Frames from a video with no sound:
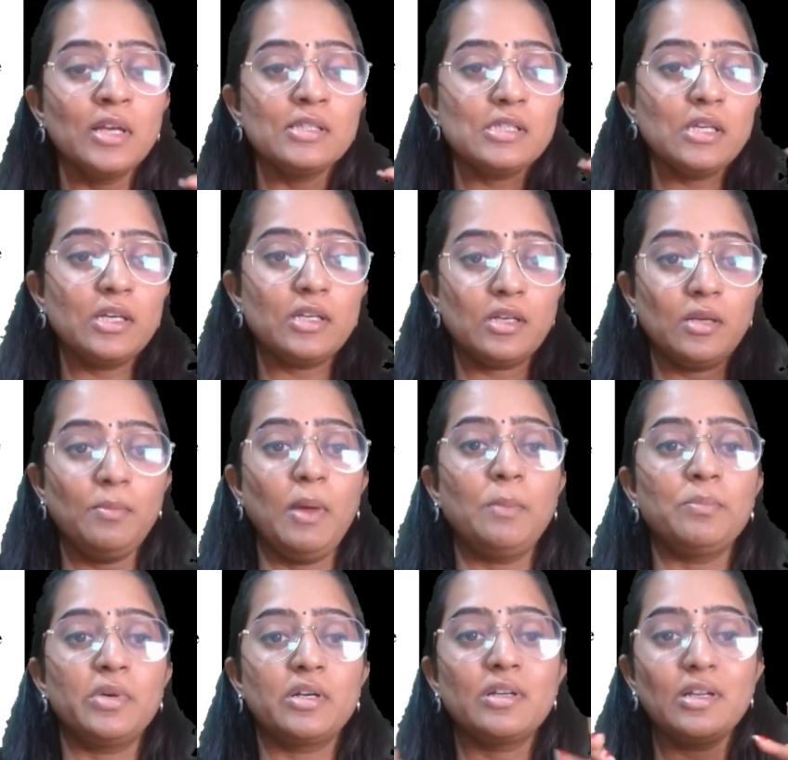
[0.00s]
See,
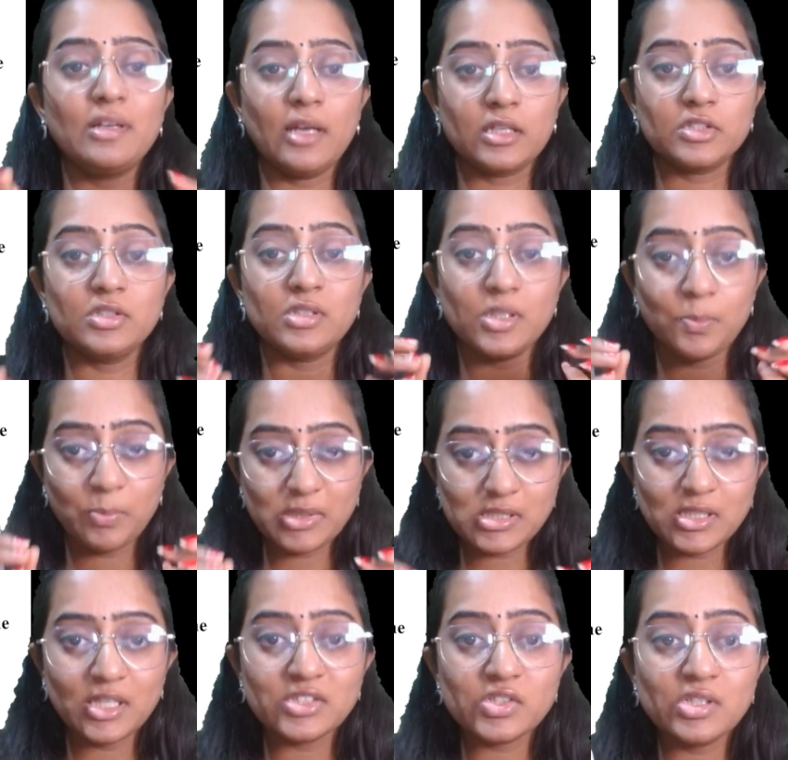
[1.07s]
remember,
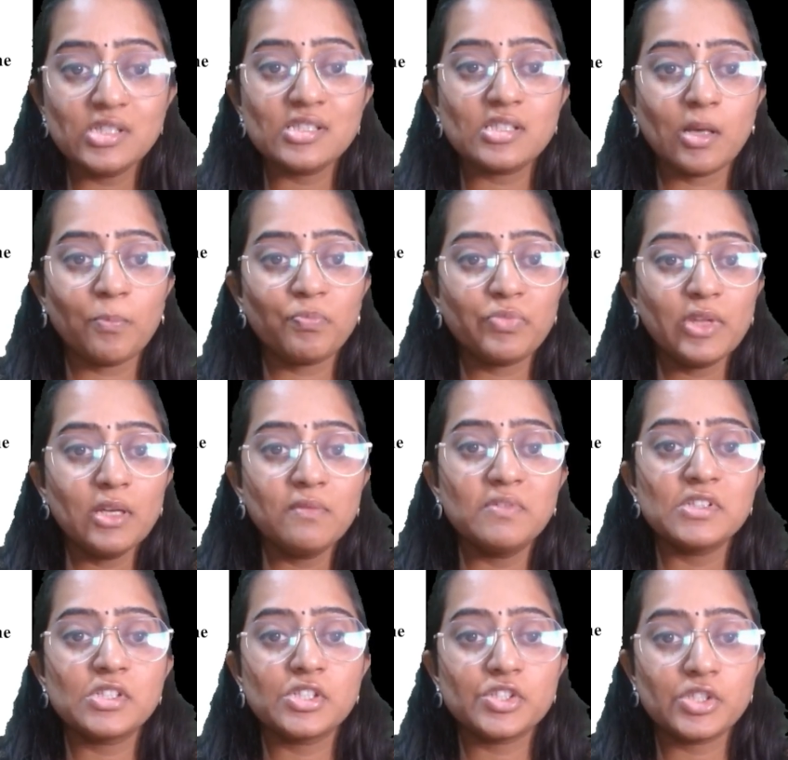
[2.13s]
depreciation is something
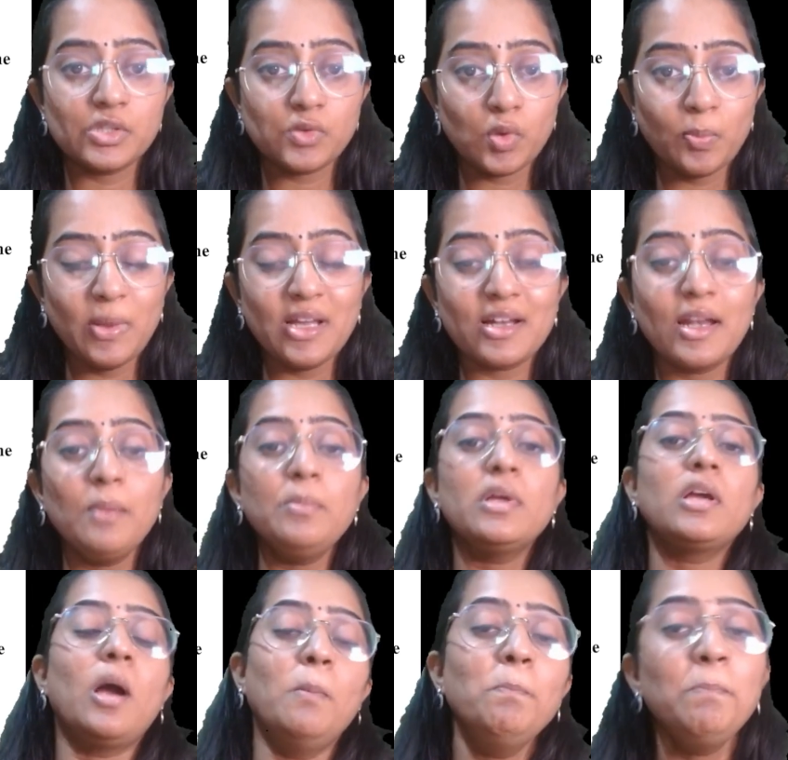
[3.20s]
which should be
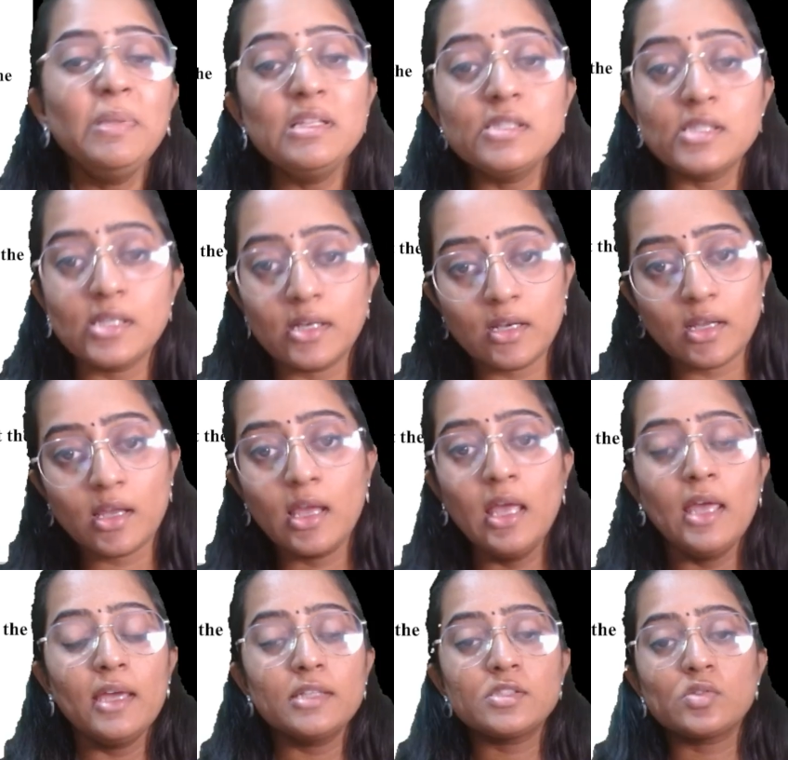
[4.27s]
claimed compulsorily.
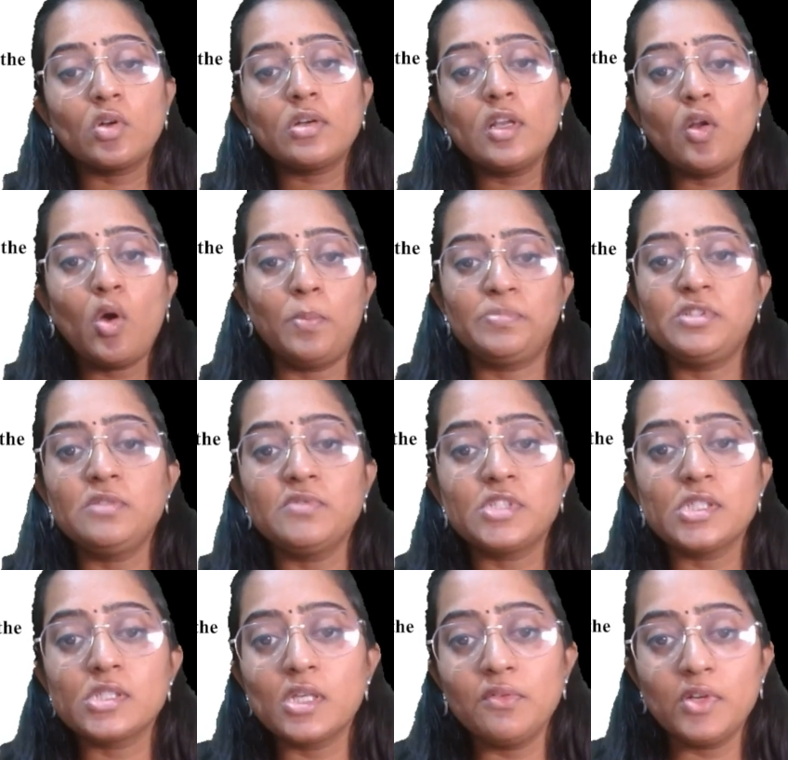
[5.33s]
It's not an option
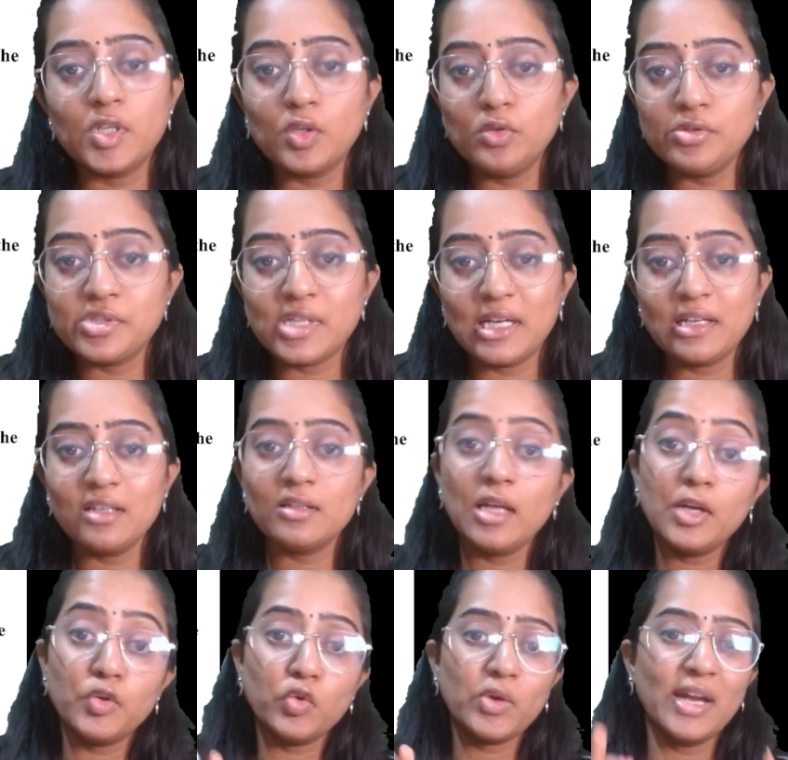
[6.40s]
which is given to you stating
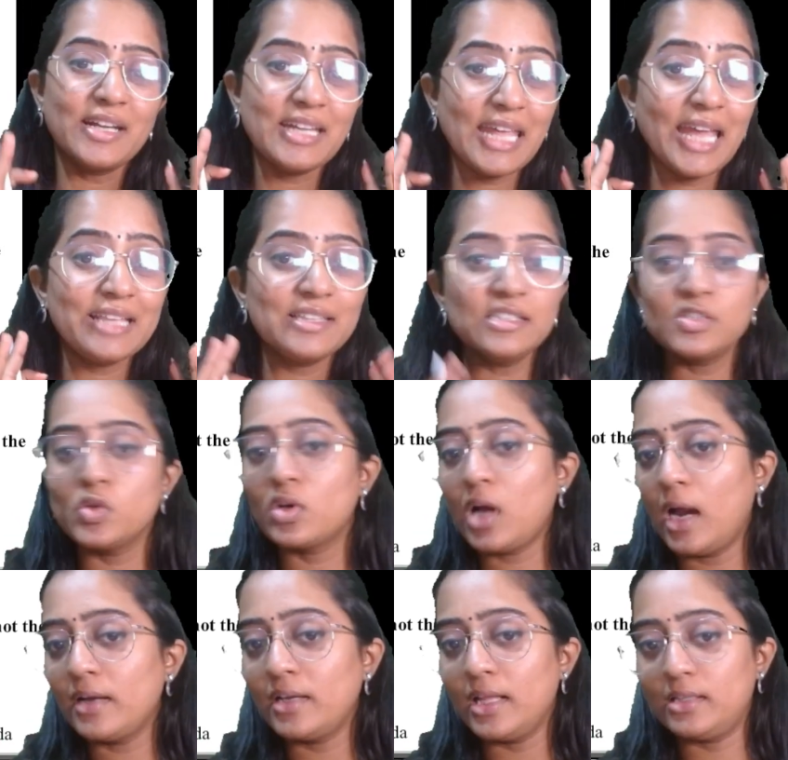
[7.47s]
that you can take this, you
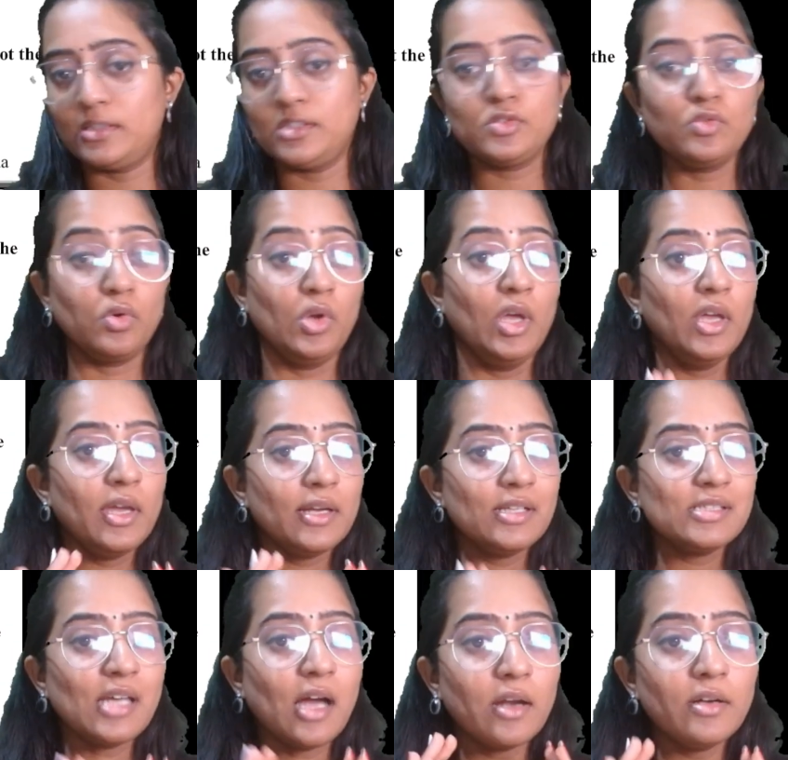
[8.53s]
can't take this. No, it
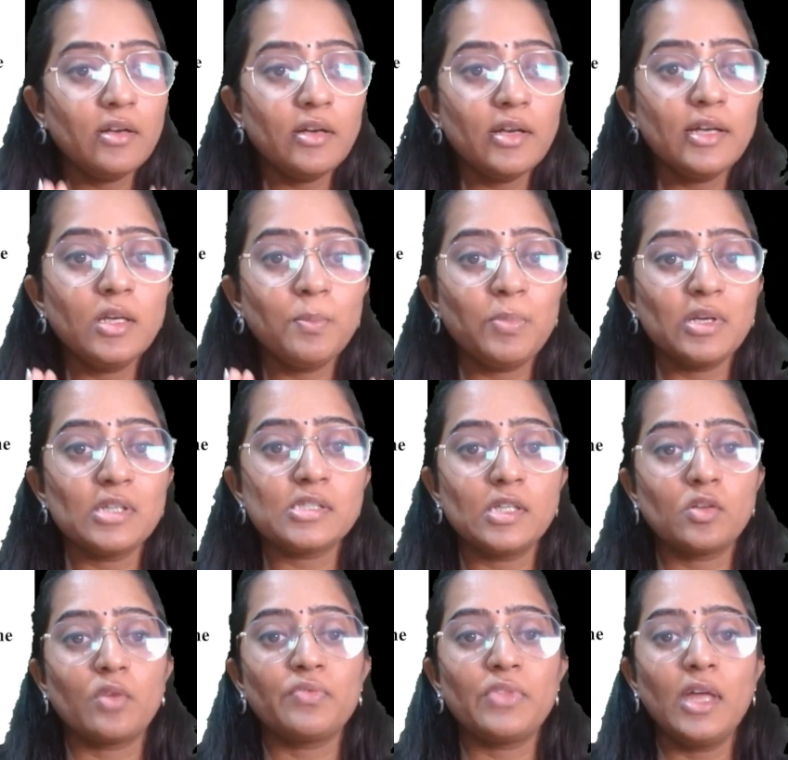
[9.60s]
is
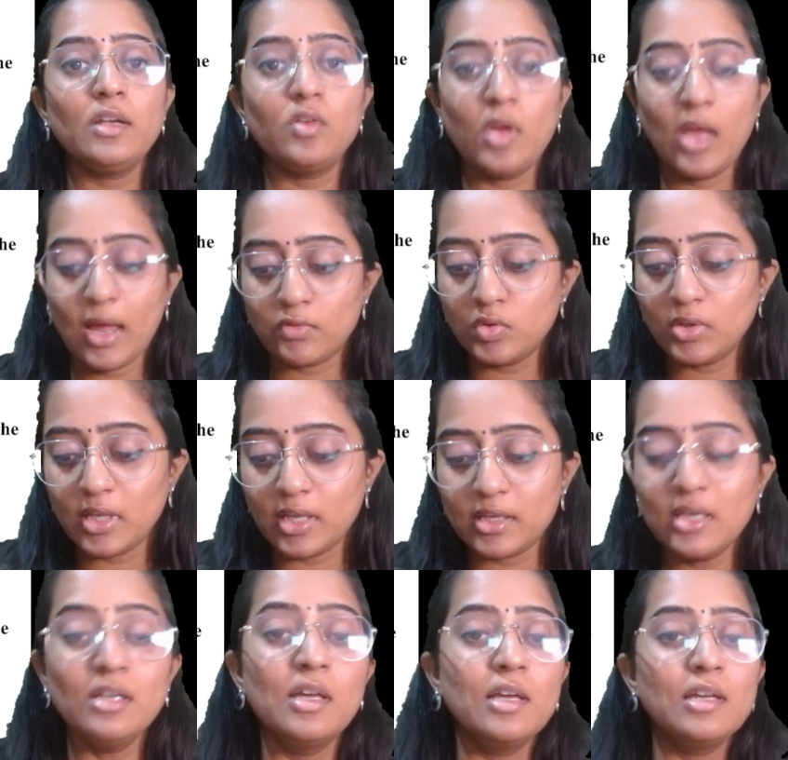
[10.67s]
100% of that you have to
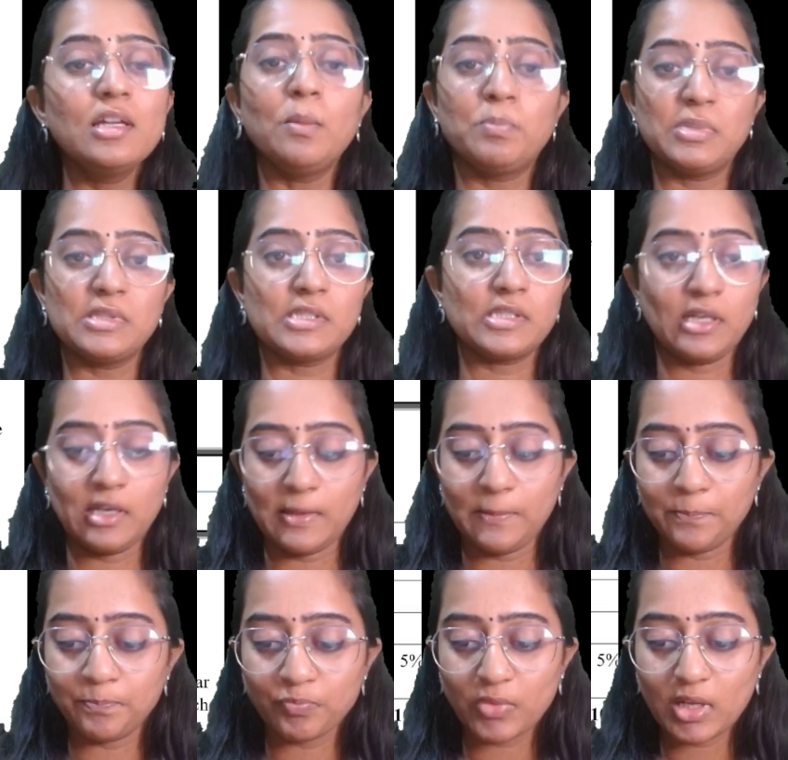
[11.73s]
take it
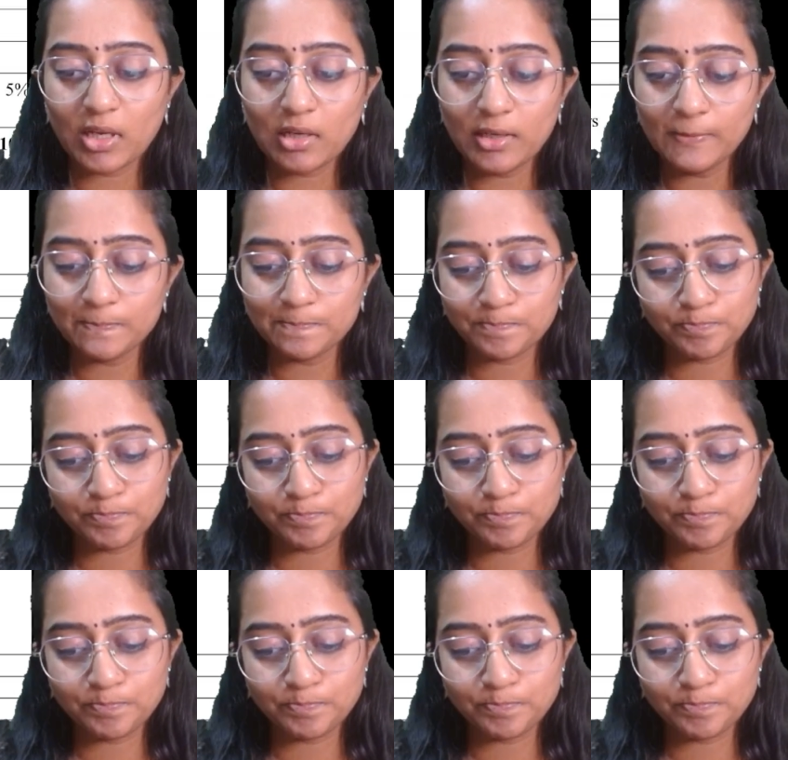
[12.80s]
compulsorily. Clear?